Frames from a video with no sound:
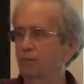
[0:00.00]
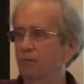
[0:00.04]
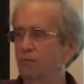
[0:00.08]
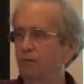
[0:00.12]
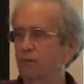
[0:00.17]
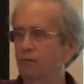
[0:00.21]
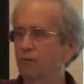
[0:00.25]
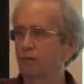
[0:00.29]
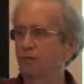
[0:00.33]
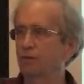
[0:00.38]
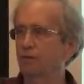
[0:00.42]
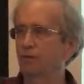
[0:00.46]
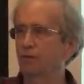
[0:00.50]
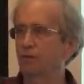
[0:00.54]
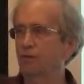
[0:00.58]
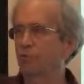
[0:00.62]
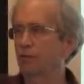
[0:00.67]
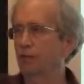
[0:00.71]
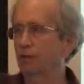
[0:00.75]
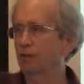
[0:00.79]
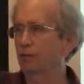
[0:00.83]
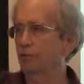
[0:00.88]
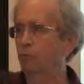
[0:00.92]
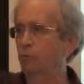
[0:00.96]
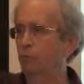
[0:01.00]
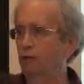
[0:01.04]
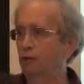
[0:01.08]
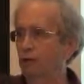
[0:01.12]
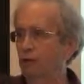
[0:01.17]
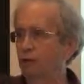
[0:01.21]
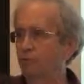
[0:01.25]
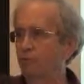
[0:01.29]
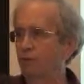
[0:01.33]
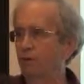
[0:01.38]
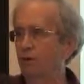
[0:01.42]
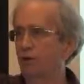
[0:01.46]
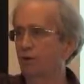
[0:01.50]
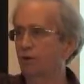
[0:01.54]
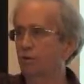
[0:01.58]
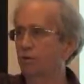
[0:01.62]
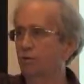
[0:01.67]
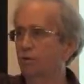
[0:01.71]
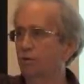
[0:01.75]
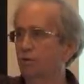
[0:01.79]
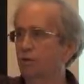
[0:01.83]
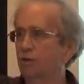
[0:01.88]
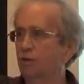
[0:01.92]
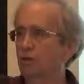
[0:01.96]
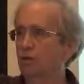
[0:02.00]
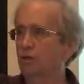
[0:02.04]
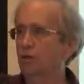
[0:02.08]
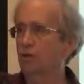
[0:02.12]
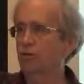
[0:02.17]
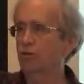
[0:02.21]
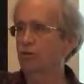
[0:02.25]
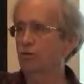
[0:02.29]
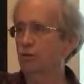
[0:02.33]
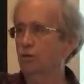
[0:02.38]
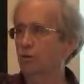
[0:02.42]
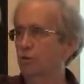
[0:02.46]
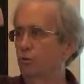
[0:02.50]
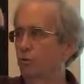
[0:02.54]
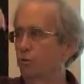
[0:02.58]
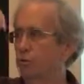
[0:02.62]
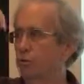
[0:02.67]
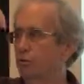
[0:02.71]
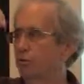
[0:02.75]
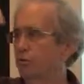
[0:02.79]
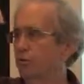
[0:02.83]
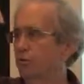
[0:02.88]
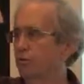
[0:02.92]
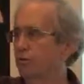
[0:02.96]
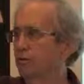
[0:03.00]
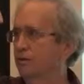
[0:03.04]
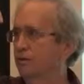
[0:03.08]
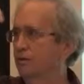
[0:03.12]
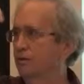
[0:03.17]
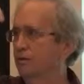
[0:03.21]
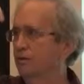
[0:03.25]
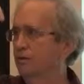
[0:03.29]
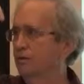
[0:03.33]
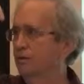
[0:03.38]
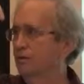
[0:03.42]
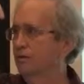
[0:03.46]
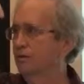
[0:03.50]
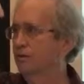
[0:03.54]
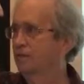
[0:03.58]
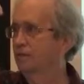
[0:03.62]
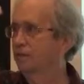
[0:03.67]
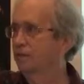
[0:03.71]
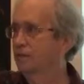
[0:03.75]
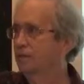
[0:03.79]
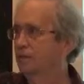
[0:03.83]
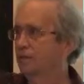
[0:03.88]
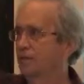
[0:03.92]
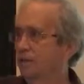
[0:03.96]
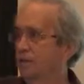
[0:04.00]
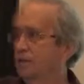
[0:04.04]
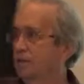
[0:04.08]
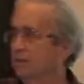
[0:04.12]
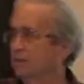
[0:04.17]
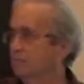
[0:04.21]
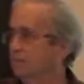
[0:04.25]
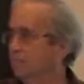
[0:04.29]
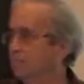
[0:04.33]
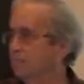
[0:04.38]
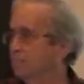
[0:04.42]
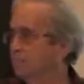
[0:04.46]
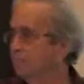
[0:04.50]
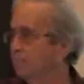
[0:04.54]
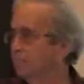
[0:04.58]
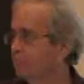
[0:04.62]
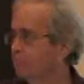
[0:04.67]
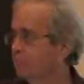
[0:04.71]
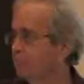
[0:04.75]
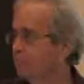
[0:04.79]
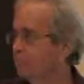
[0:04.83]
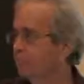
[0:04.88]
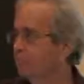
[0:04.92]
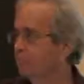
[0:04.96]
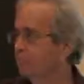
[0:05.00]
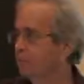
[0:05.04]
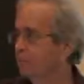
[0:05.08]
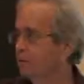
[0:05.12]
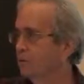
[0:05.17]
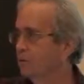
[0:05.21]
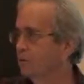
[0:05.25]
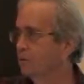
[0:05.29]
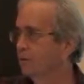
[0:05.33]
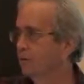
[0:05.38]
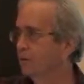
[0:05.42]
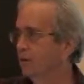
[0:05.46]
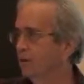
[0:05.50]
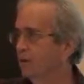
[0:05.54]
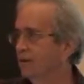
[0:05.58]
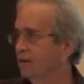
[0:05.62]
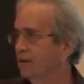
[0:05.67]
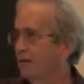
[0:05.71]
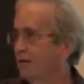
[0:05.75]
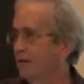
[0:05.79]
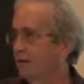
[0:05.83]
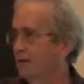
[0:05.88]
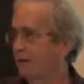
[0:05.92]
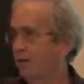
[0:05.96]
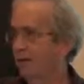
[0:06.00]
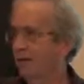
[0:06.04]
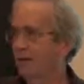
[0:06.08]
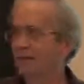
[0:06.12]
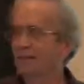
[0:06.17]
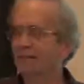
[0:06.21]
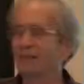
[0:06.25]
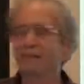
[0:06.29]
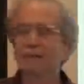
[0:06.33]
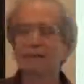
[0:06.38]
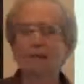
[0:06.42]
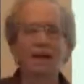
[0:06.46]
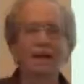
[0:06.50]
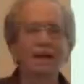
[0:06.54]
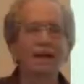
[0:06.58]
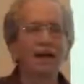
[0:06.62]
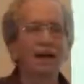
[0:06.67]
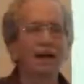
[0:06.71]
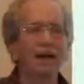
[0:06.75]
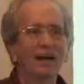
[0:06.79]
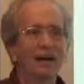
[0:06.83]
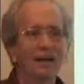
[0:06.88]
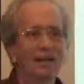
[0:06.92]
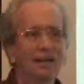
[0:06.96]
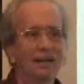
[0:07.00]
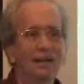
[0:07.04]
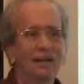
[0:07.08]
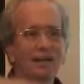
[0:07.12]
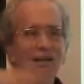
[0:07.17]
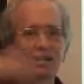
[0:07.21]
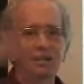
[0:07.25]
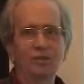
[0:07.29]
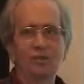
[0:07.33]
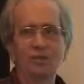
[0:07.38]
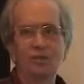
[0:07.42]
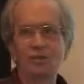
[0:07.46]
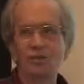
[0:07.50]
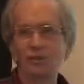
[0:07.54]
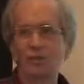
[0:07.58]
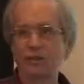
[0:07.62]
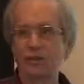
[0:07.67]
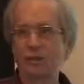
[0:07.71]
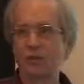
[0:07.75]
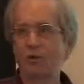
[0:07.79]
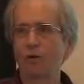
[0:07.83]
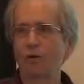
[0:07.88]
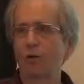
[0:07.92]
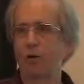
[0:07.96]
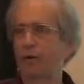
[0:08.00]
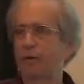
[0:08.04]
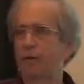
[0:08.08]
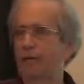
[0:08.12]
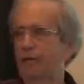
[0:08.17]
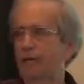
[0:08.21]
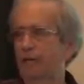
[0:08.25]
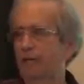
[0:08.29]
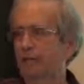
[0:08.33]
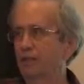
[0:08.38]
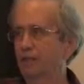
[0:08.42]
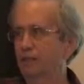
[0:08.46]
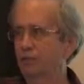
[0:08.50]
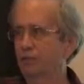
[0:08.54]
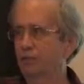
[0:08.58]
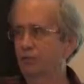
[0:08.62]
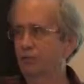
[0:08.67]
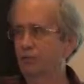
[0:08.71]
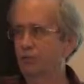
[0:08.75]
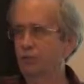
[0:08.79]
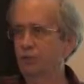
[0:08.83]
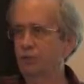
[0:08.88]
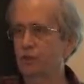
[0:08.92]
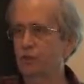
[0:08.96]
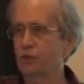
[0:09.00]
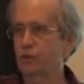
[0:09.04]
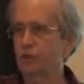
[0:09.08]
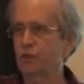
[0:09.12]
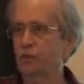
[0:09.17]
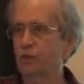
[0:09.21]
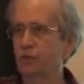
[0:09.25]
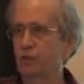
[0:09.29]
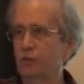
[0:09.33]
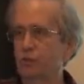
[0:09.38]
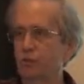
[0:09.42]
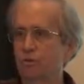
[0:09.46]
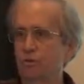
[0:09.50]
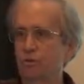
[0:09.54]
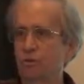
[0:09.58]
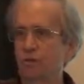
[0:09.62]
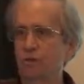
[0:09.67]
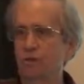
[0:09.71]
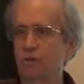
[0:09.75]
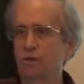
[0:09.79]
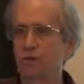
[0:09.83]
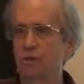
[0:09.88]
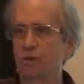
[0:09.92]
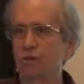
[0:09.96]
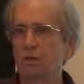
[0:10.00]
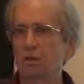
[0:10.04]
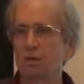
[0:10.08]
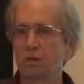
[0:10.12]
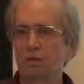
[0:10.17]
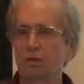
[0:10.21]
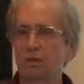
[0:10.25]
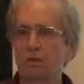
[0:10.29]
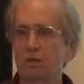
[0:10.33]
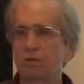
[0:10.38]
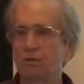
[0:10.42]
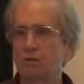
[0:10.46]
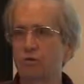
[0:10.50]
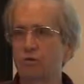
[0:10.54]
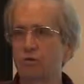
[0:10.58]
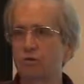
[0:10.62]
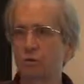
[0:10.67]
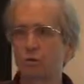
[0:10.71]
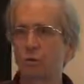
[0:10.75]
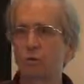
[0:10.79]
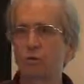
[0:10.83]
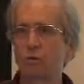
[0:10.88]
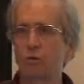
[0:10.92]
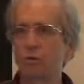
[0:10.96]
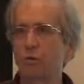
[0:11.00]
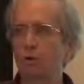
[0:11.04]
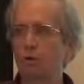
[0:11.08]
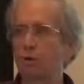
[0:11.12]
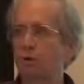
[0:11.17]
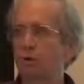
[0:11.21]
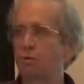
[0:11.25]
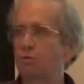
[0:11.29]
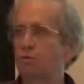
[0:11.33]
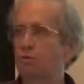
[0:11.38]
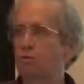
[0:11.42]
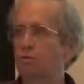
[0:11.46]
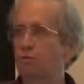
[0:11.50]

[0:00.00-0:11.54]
think that anybody would have those. I, I So have there a demo of that. so- Say again? I have a demo of that. Okay. Yeah. Uh, So they don't automatically switch to uh, a scrollable